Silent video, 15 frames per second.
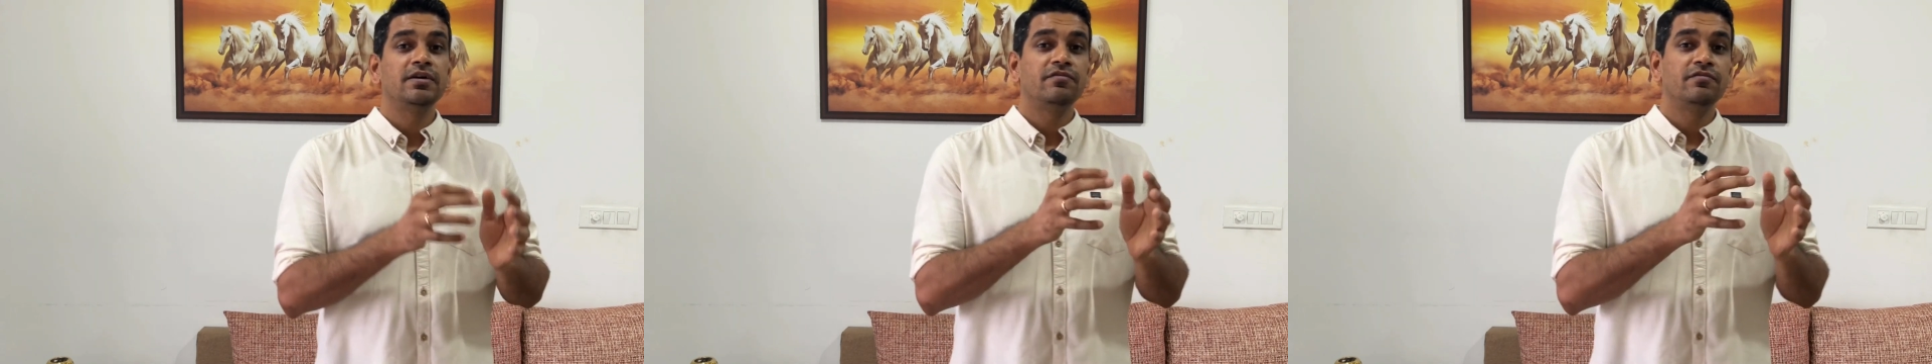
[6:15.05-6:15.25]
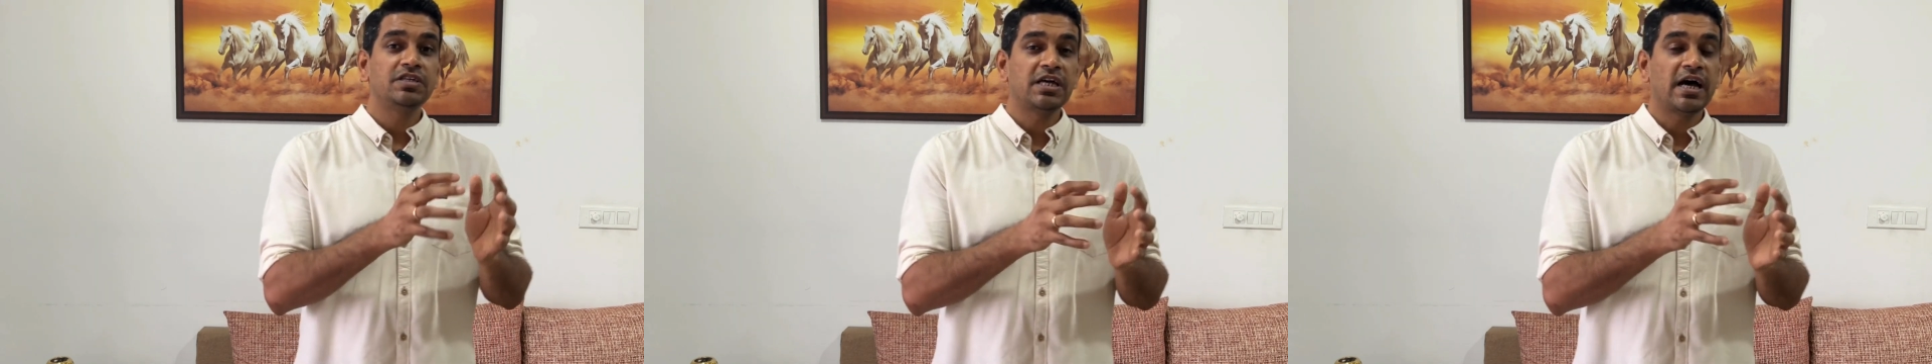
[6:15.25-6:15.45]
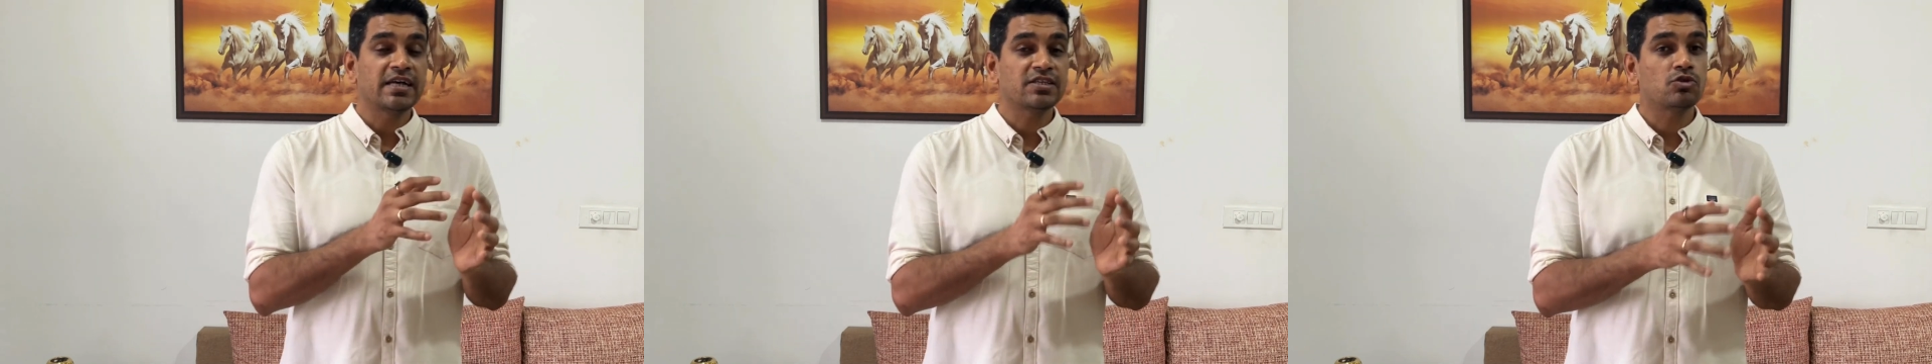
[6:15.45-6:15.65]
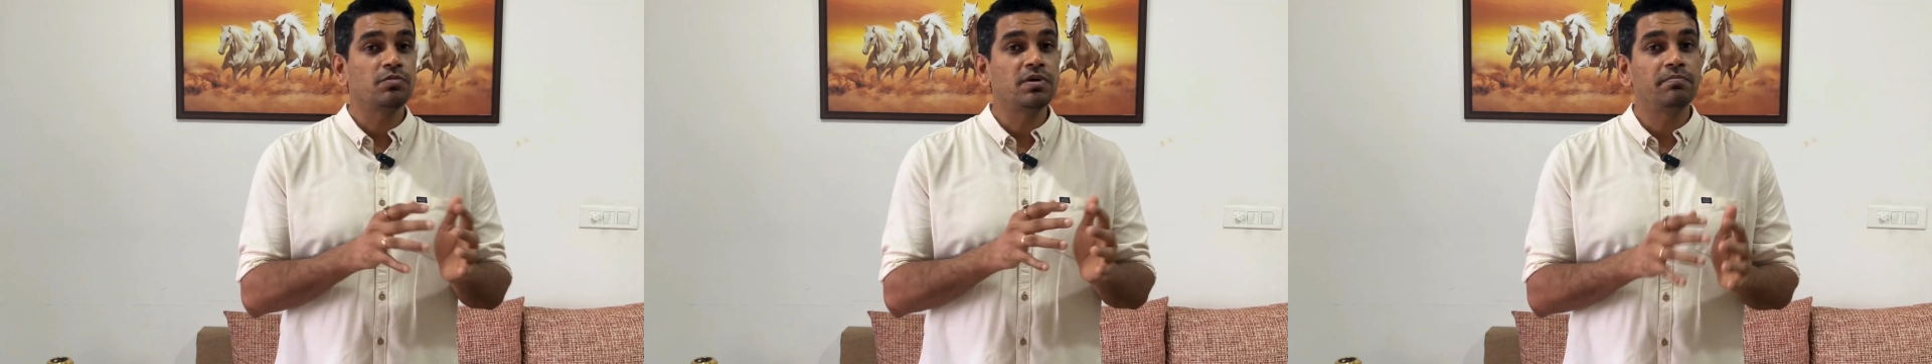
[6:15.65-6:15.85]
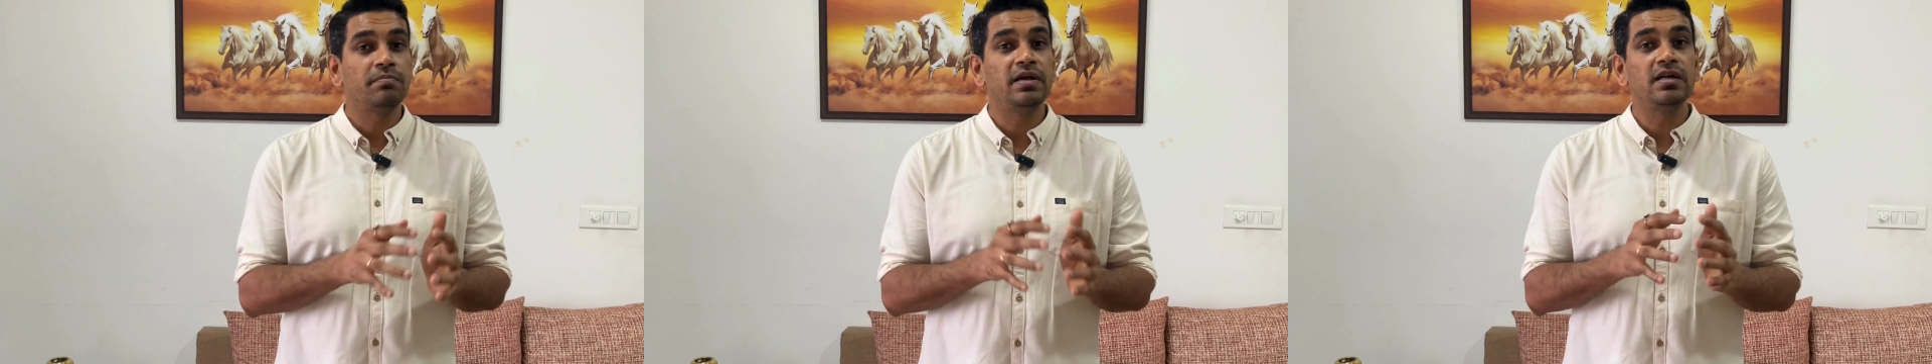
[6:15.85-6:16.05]
which has to
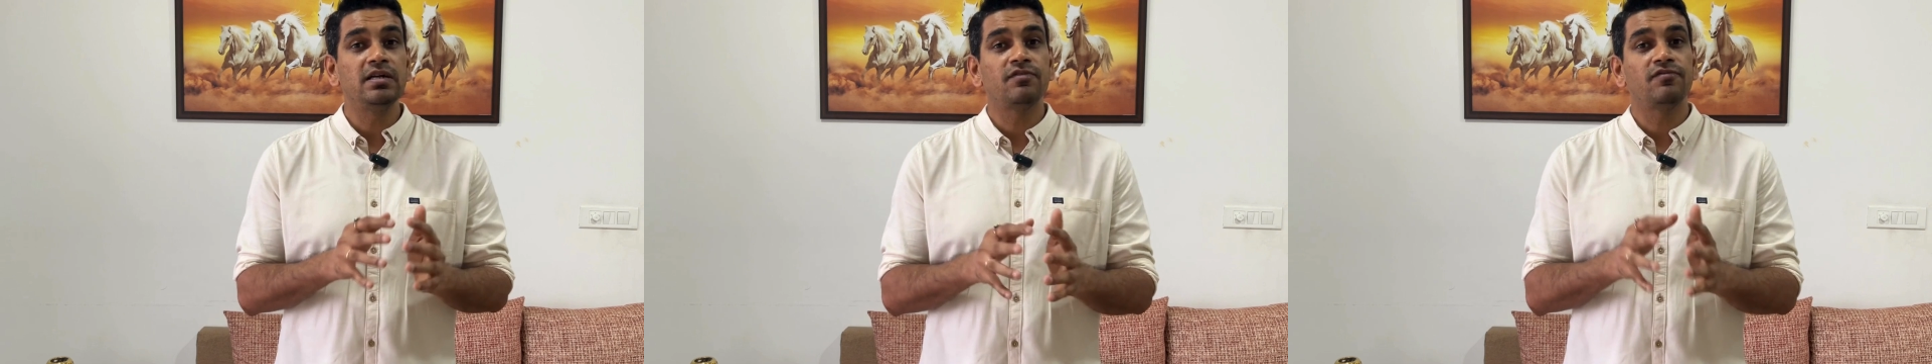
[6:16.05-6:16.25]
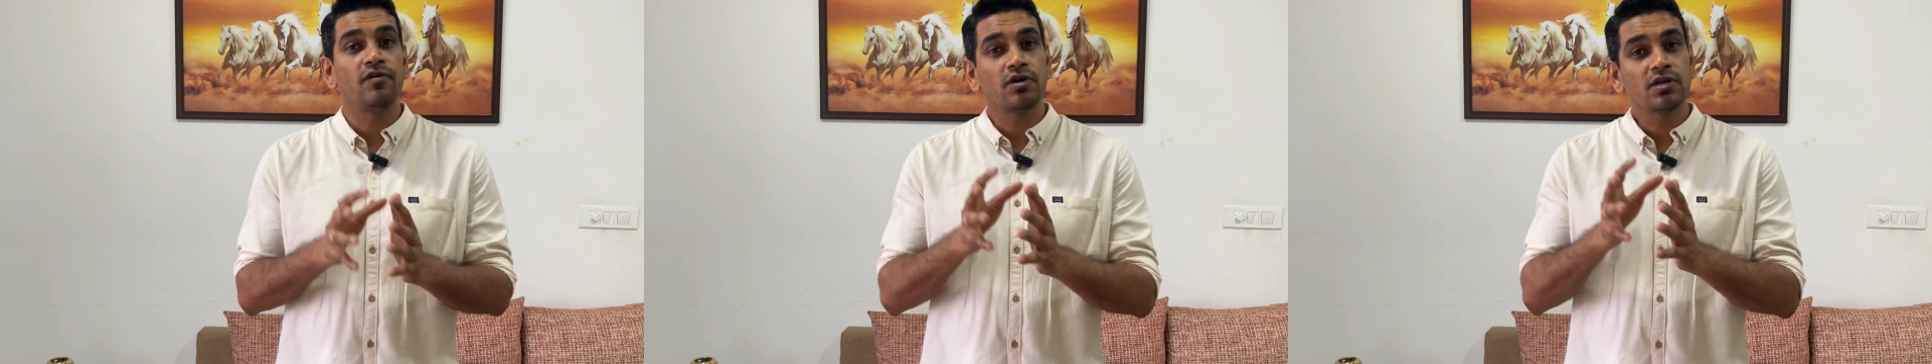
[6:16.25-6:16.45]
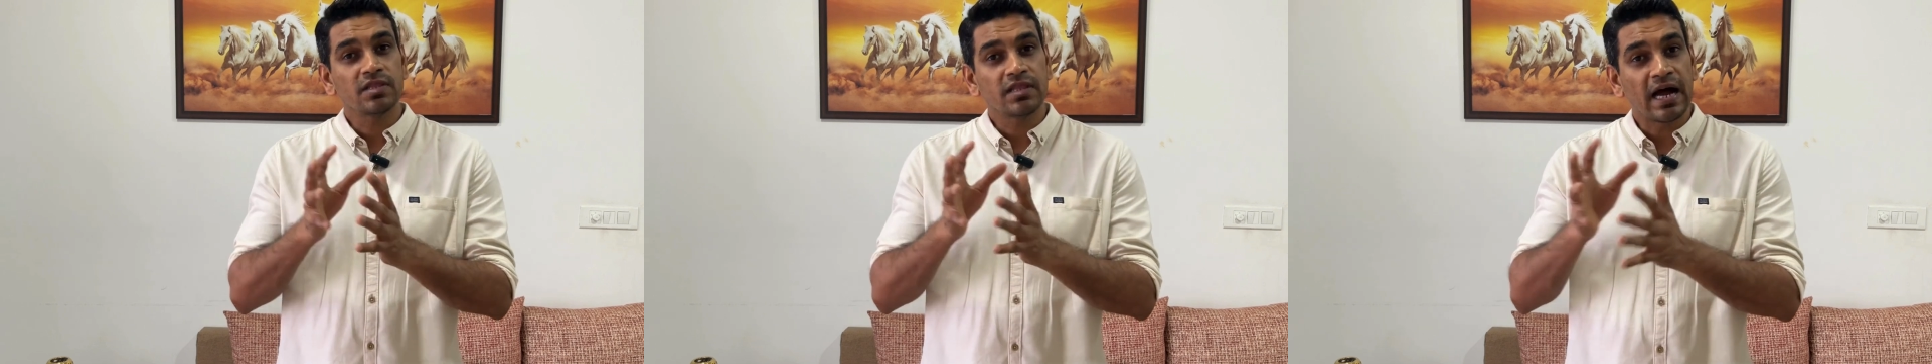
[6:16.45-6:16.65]
be built for